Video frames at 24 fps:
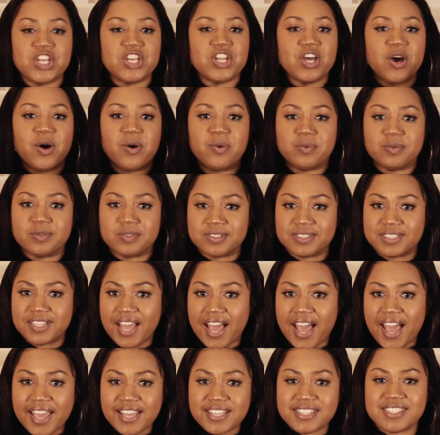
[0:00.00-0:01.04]
Now,
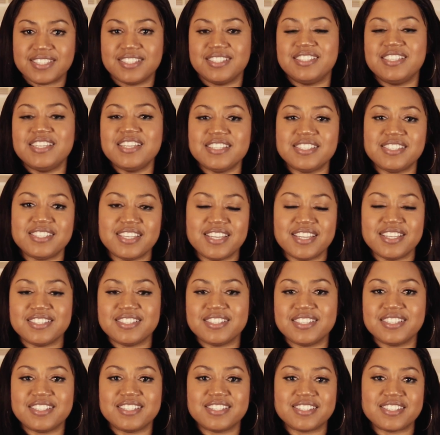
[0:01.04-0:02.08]
guys, this
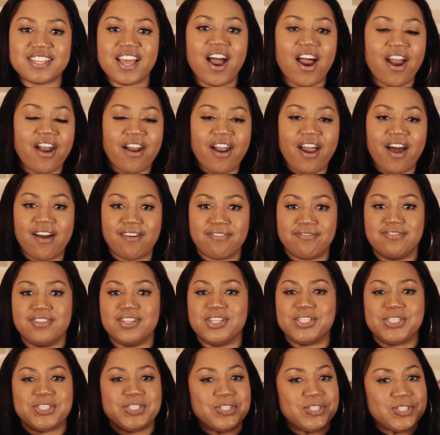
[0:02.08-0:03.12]
is the star of
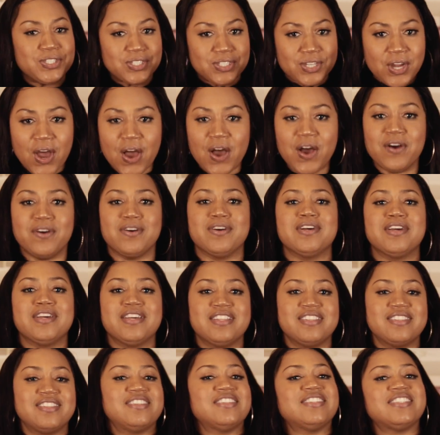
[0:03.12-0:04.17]
the show,
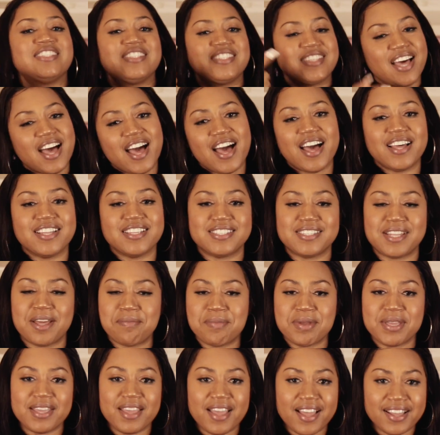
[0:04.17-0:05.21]
the sauce.
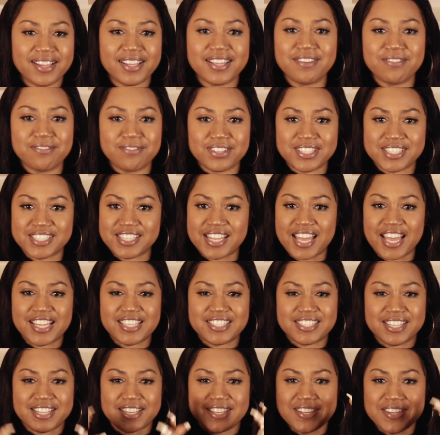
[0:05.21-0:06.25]
And we can't
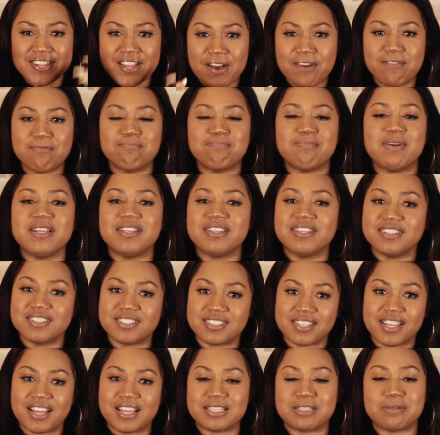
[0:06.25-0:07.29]
emphasize enough on the
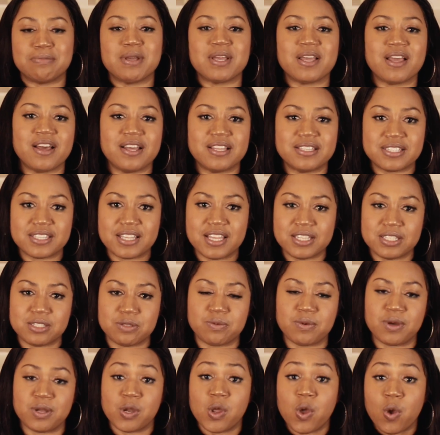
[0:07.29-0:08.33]
sauce because
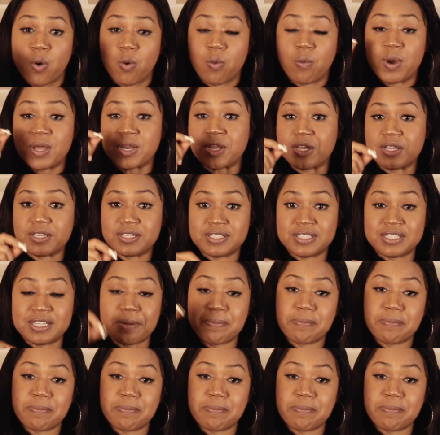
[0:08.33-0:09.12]
guess what? When you